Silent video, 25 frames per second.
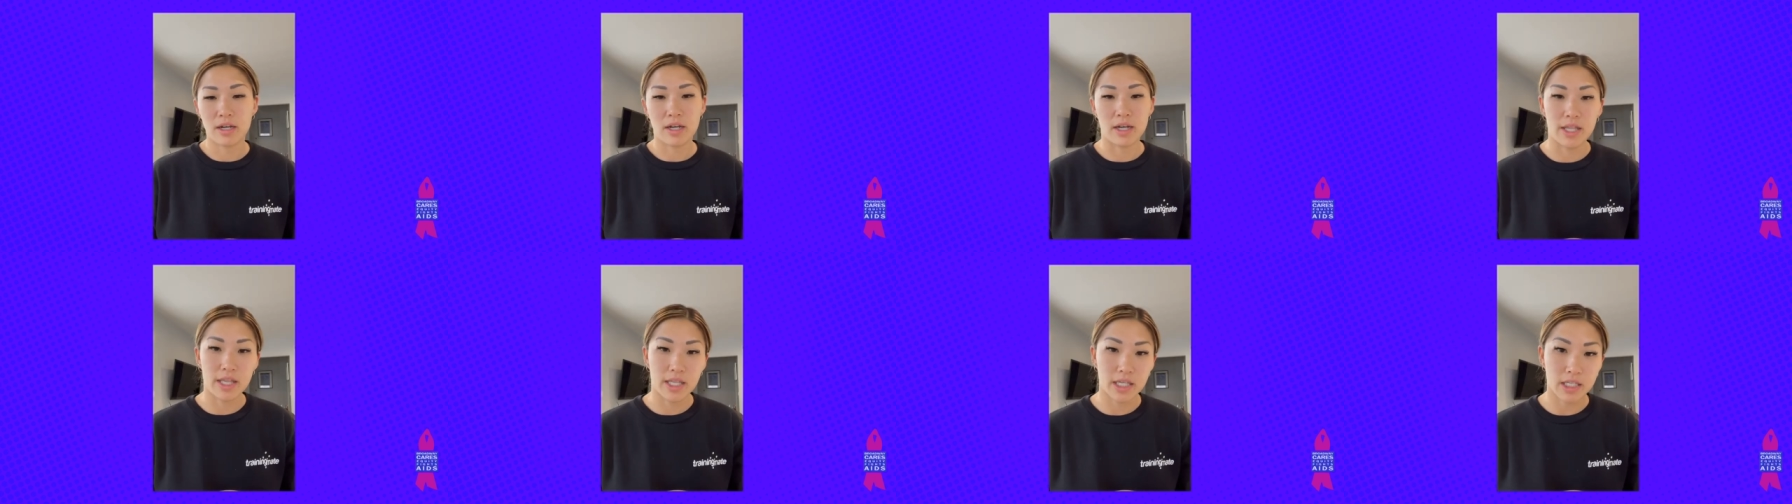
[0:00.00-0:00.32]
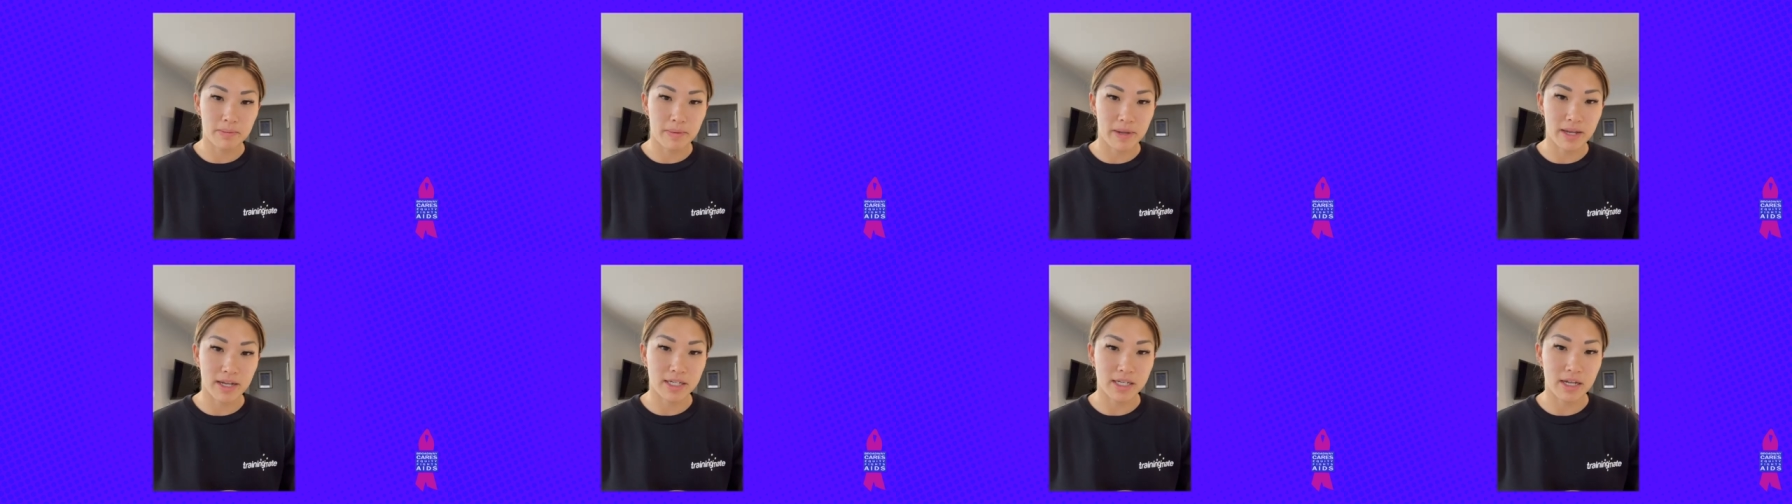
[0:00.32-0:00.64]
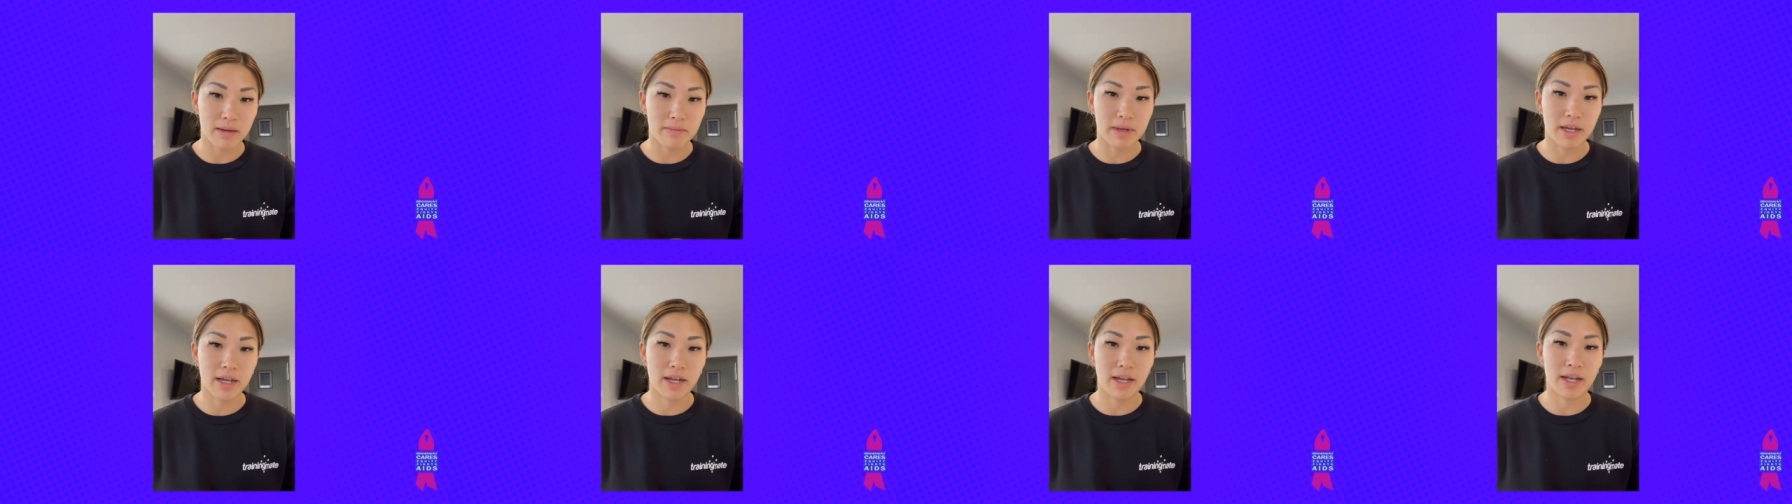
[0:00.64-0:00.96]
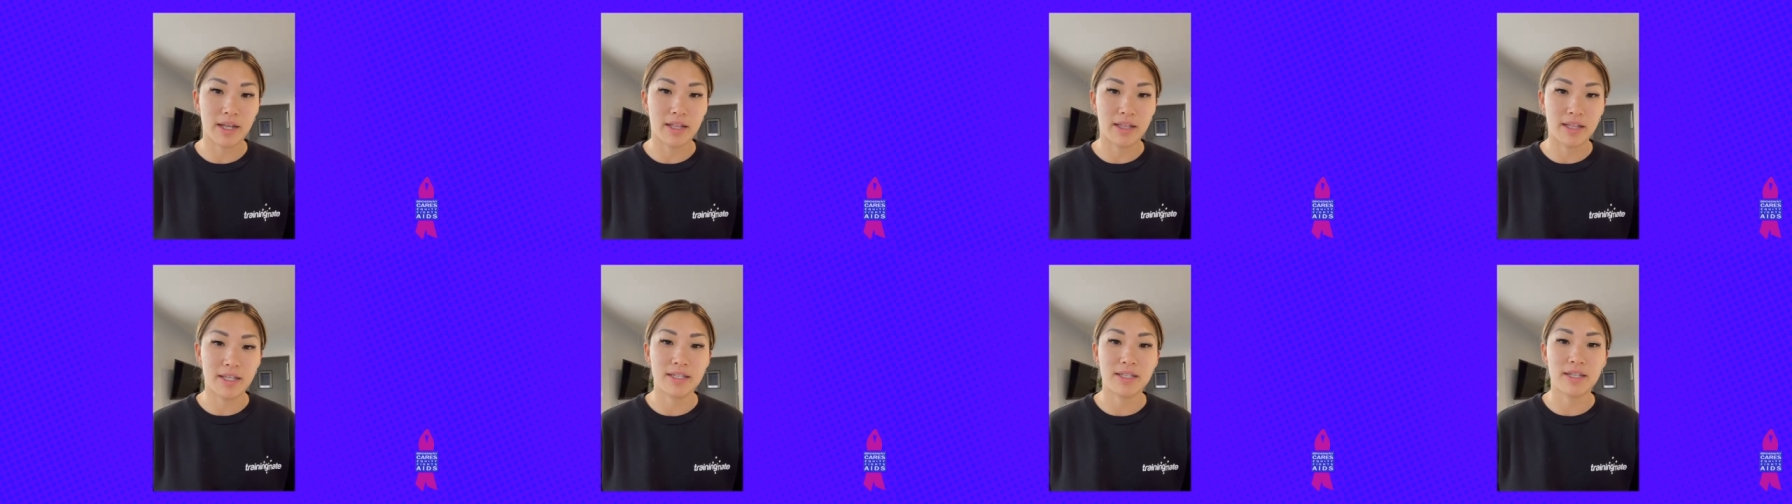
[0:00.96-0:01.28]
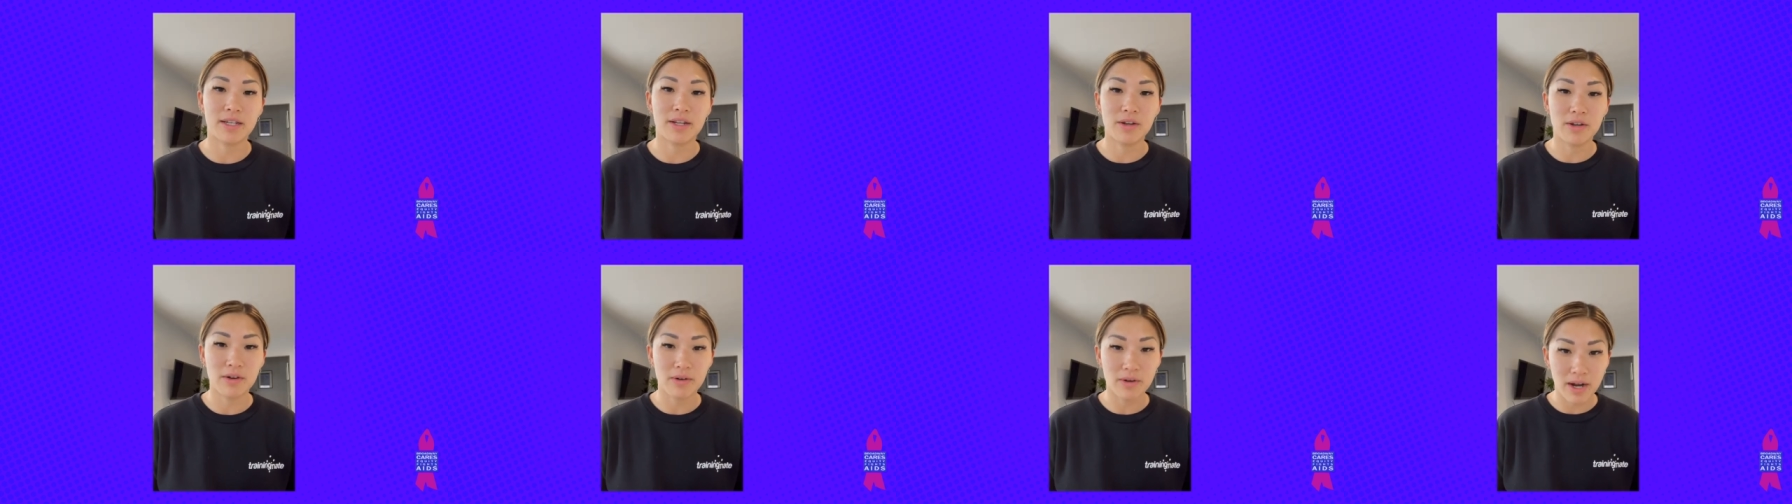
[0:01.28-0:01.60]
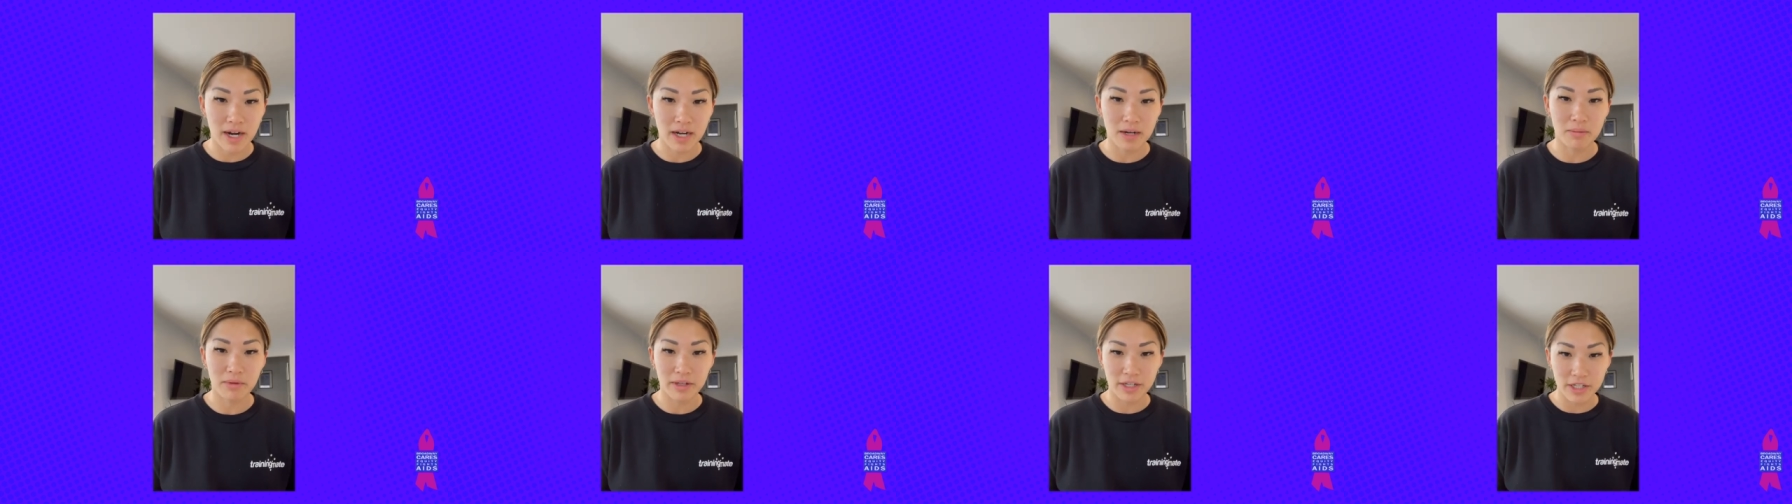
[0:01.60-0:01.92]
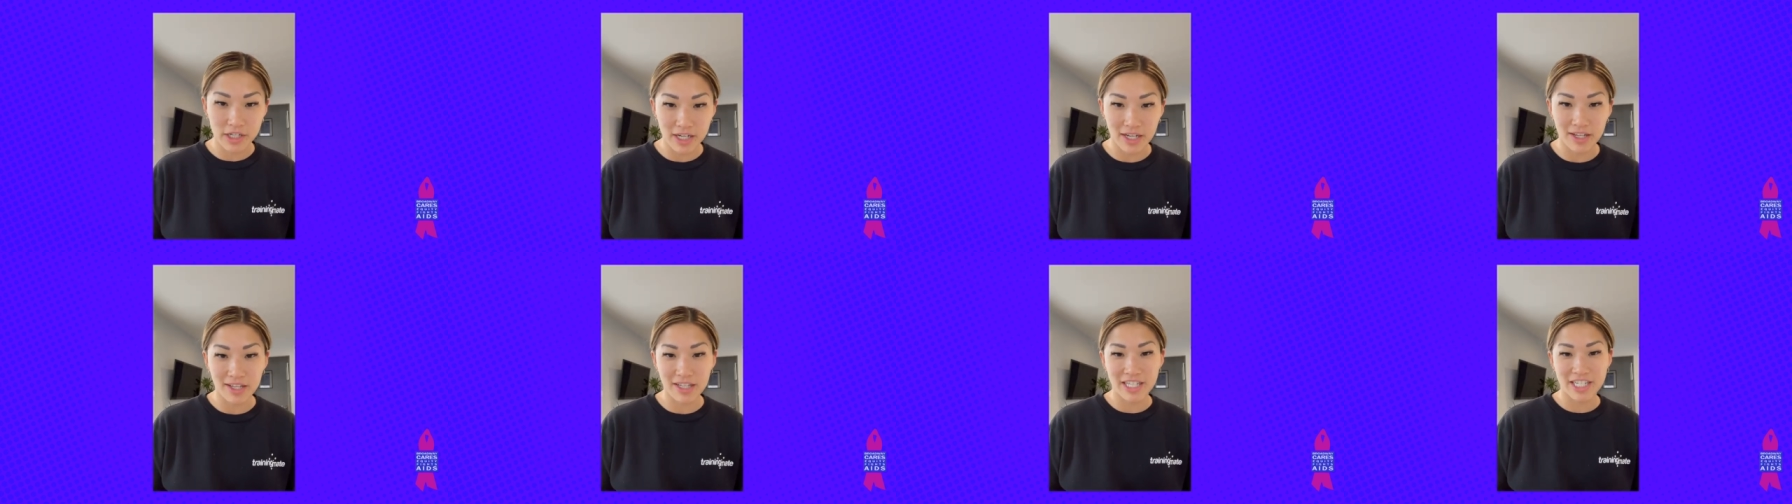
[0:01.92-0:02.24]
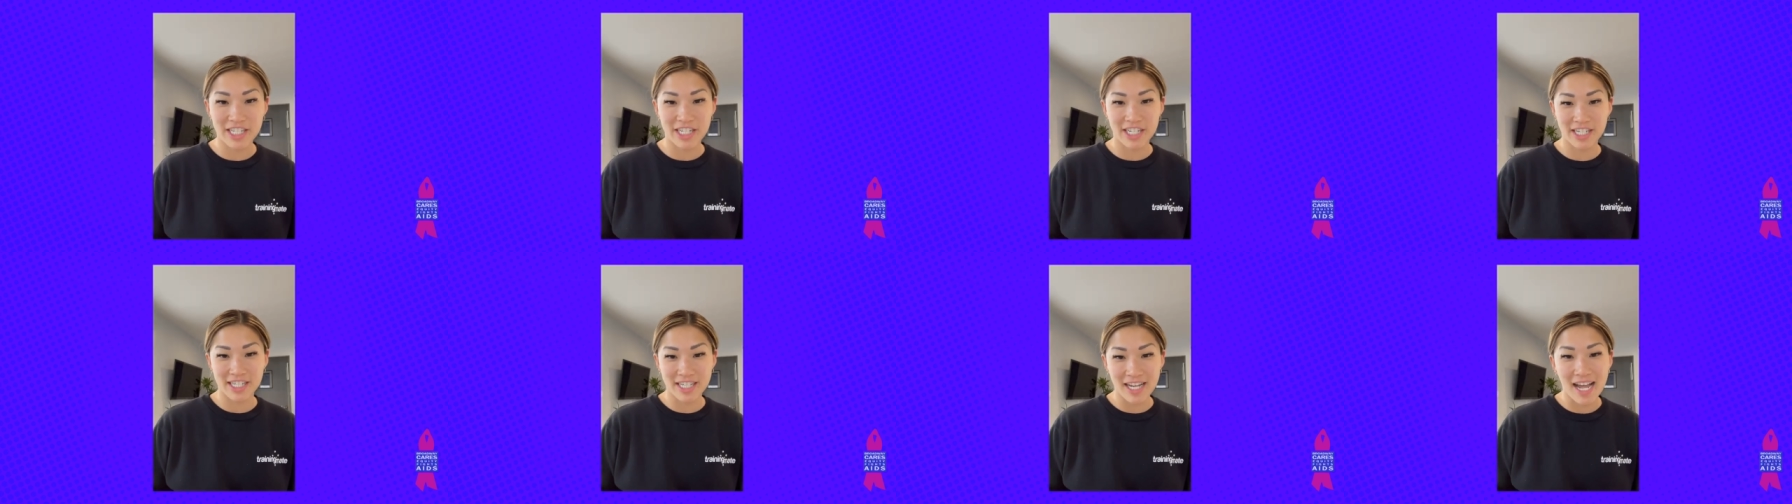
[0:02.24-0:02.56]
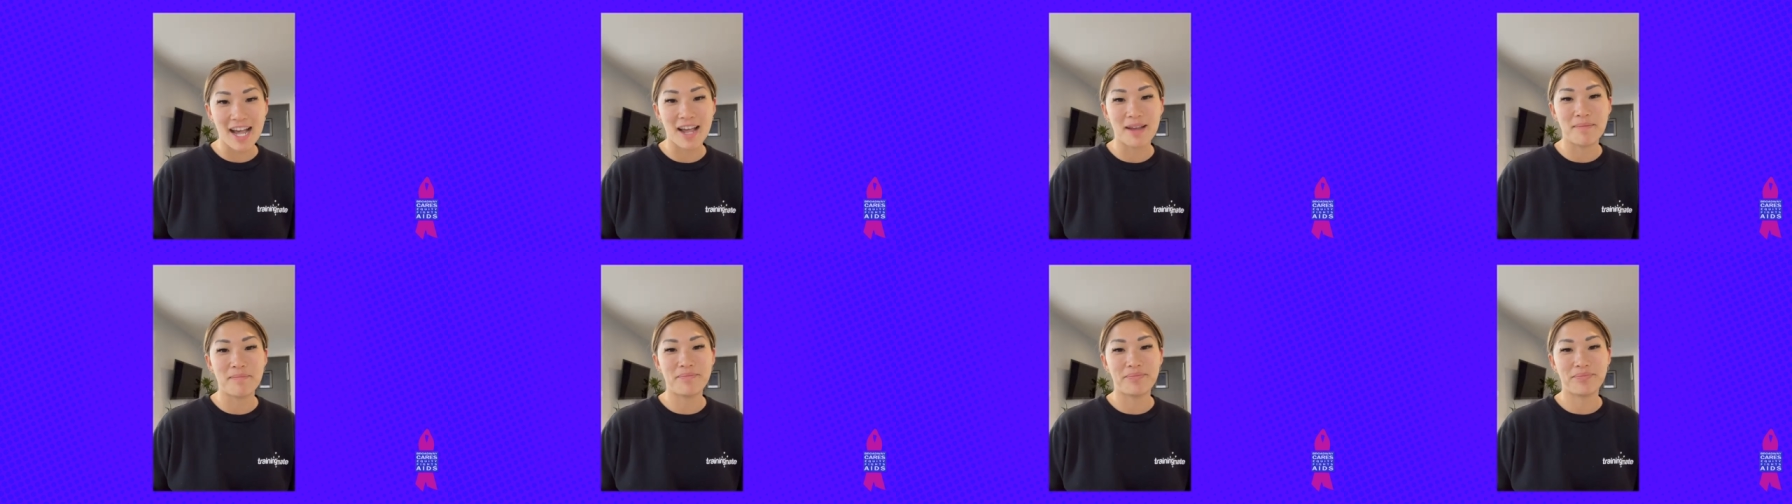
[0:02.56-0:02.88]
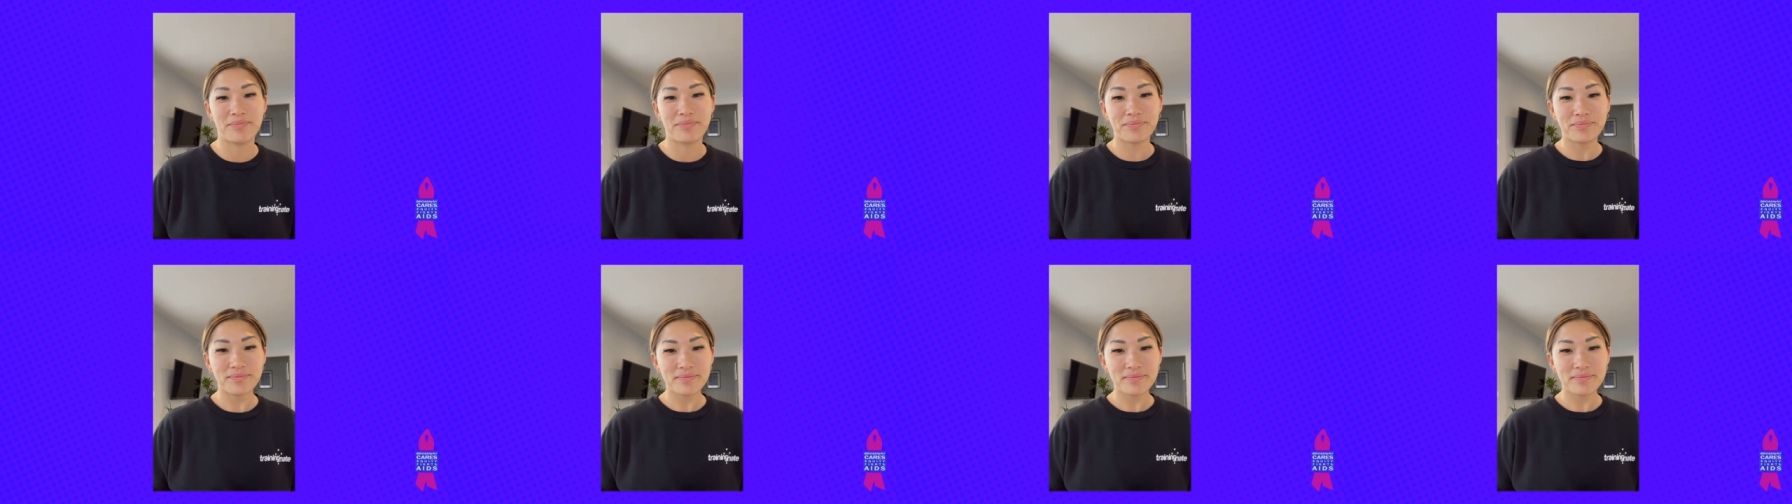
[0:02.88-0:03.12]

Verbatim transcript: in this pandemic, in this incredibly challenging time.